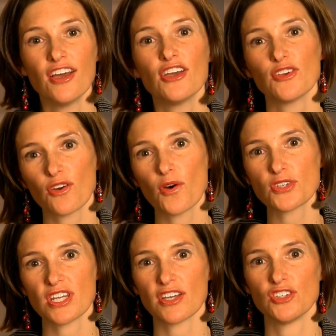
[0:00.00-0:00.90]
You're
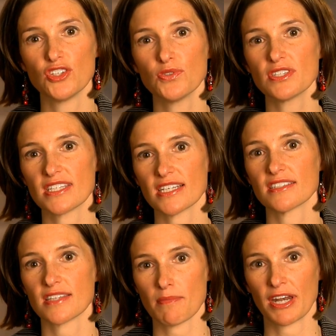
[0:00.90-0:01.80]
hosting a June 6th
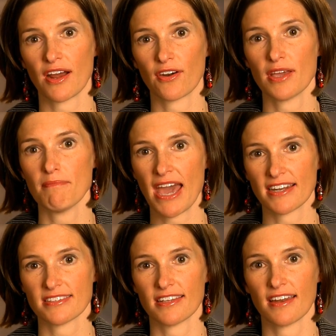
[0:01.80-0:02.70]
seminar in
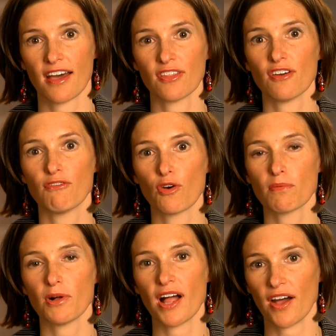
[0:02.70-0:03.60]
Madison on the
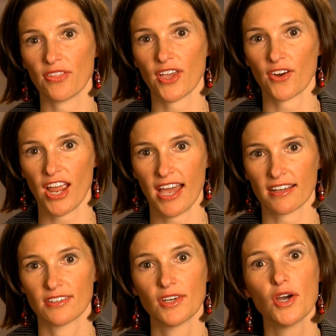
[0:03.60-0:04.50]
Affordable Health Care
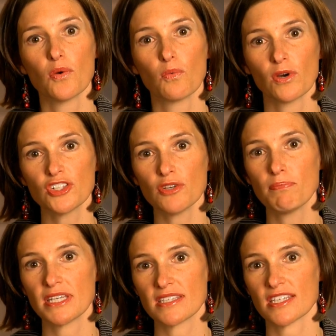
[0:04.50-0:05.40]
Act. What should
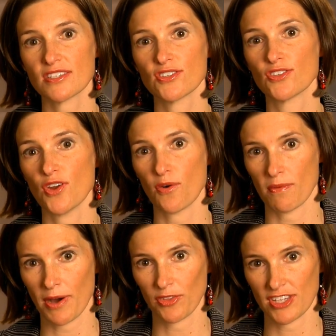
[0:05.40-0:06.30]
businesses know
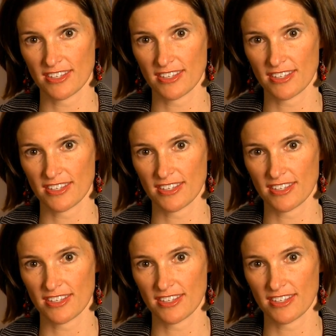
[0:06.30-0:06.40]
about this